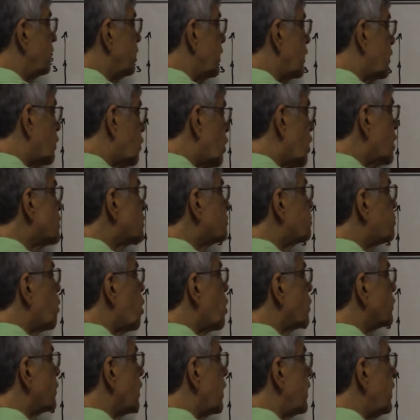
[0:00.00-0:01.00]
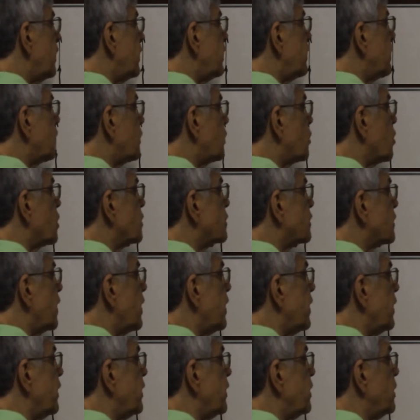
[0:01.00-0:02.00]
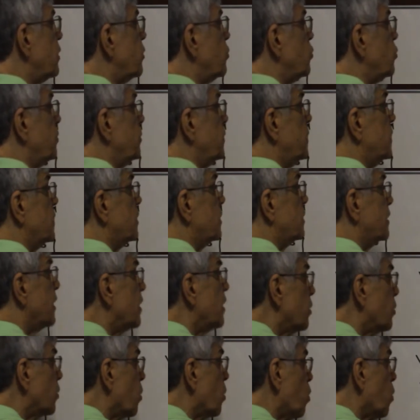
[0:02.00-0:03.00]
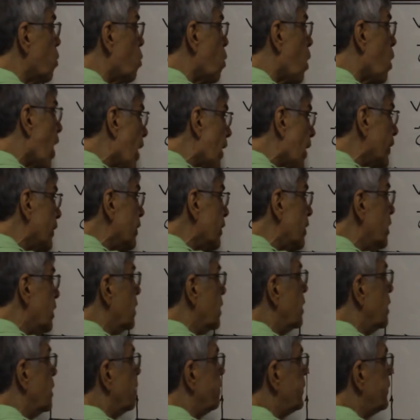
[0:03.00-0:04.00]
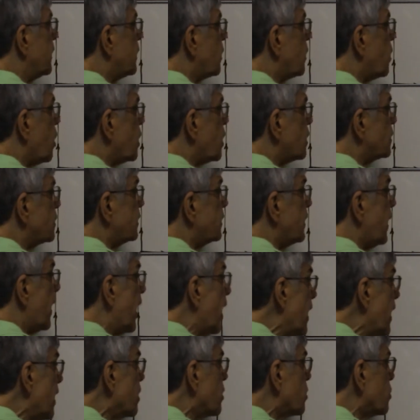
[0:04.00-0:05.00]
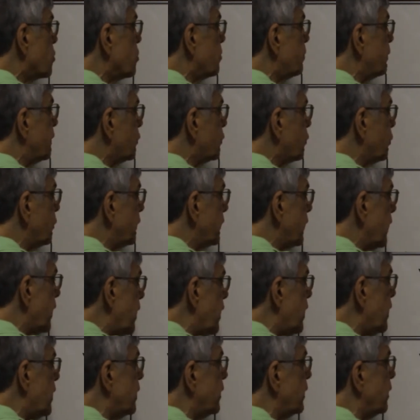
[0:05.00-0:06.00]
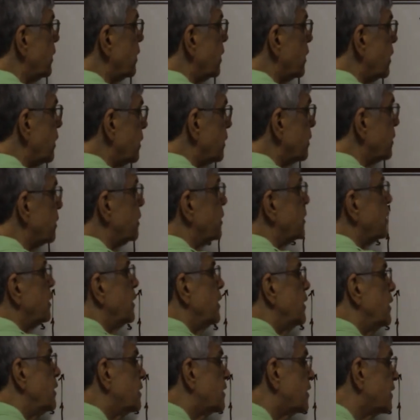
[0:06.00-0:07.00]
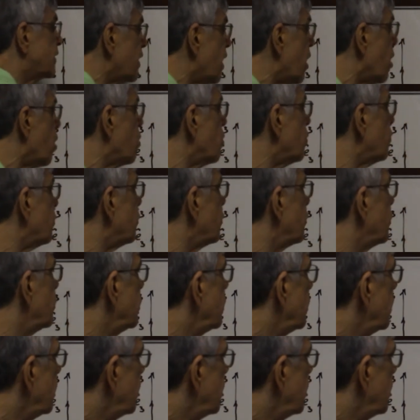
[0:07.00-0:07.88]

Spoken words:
The cross product A cross A will be 0. Why? Because the angle between A and itself